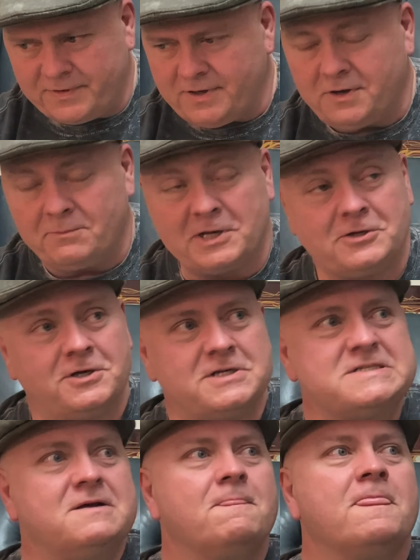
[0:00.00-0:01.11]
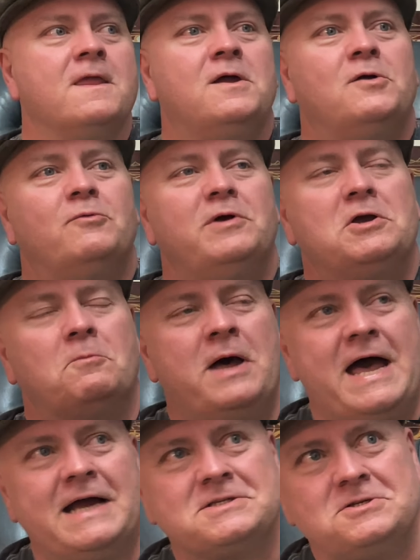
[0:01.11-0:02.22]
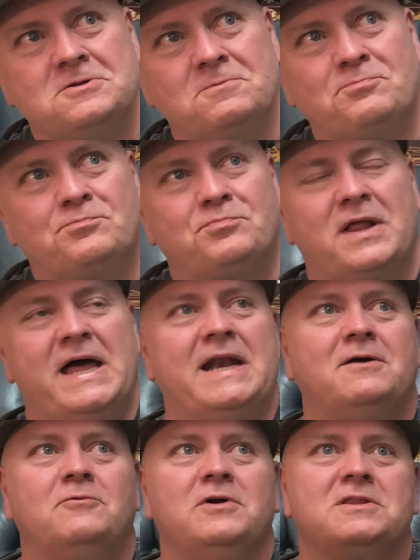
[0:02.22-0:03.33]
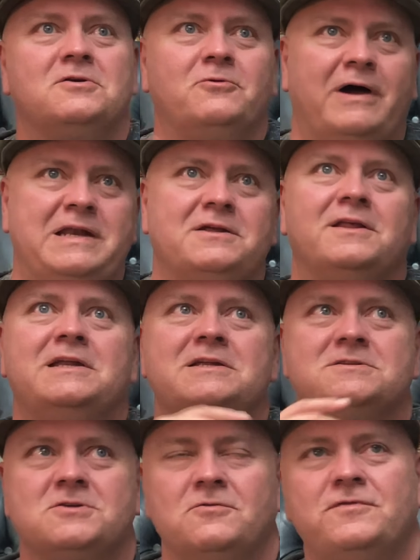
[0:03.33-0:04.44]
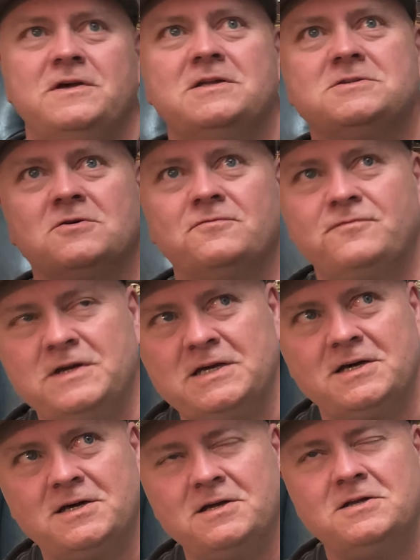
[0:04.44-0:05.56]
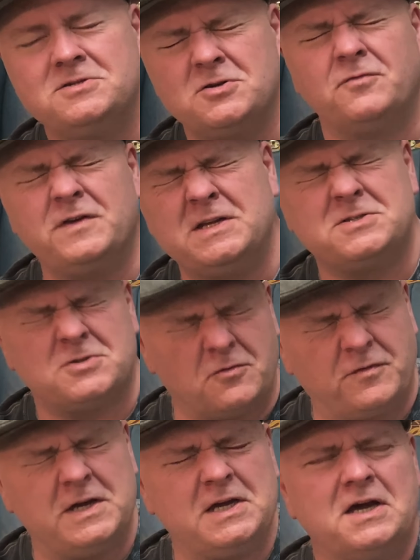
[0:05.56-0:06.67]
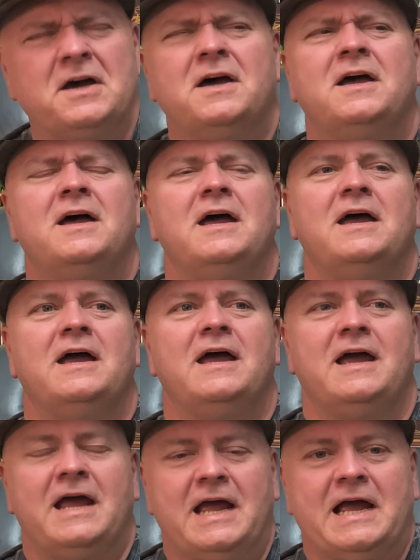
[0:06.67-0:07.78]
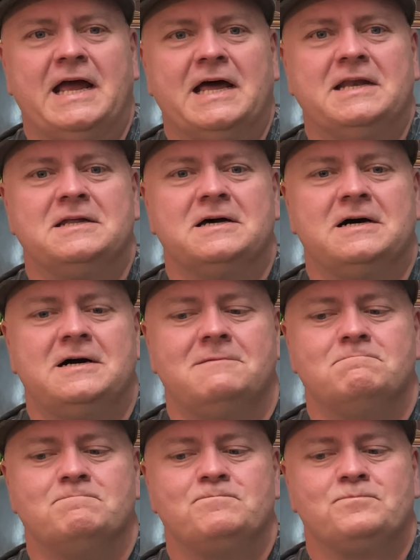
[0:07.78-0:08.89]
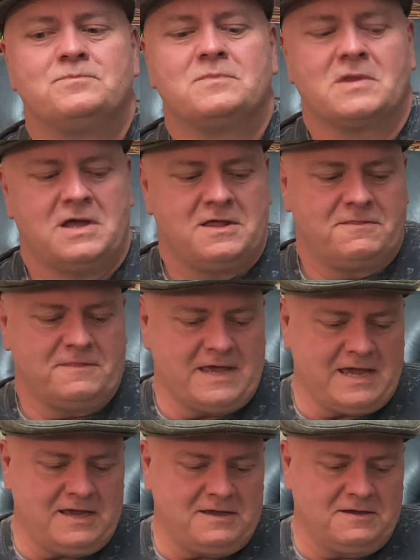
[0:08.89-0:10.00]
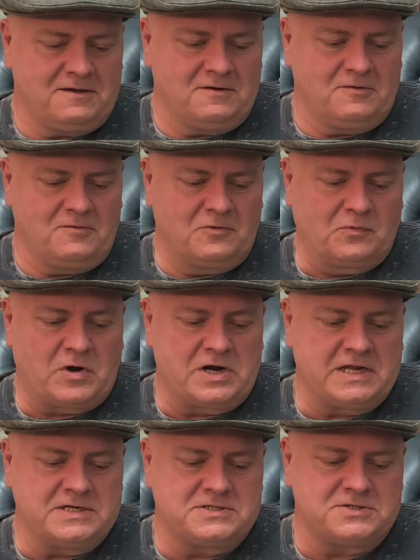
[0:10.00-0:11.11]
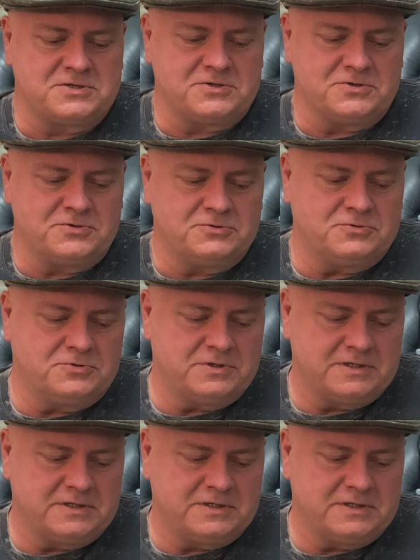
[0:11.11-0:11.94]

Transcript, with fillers: oh my goodness. We go back to the planet with Gwendolyn and Sophia and Sophia, Sophie and Sophie, and um, they run into